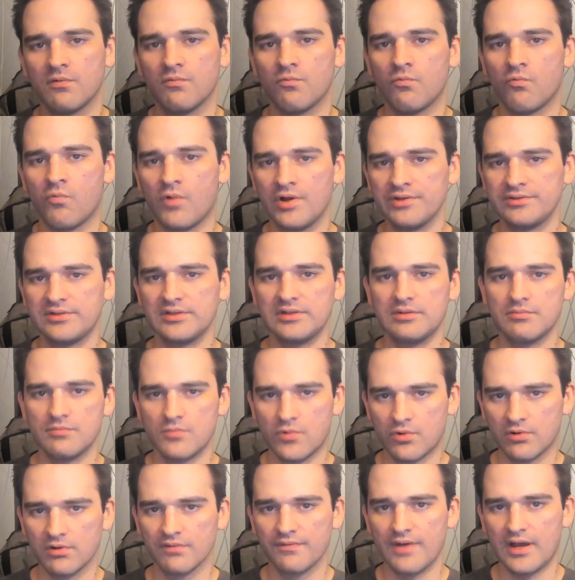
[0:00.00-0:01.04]
wanted
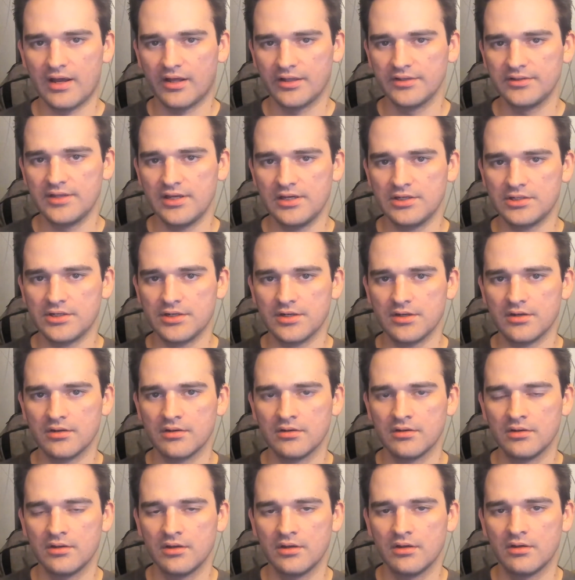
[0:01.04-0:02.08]
more
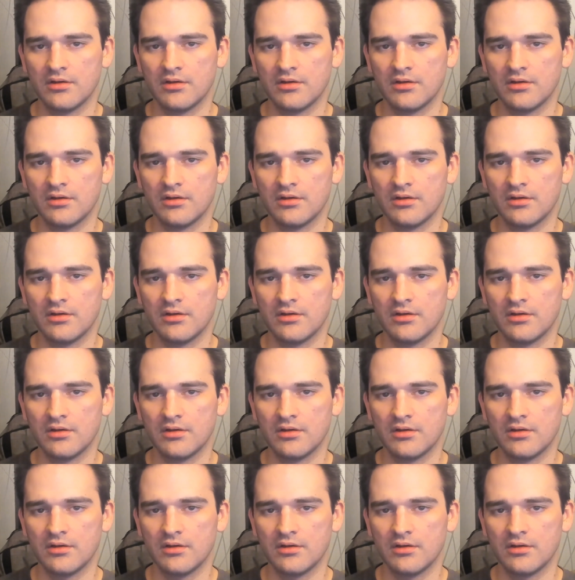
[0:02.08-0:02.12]
validation,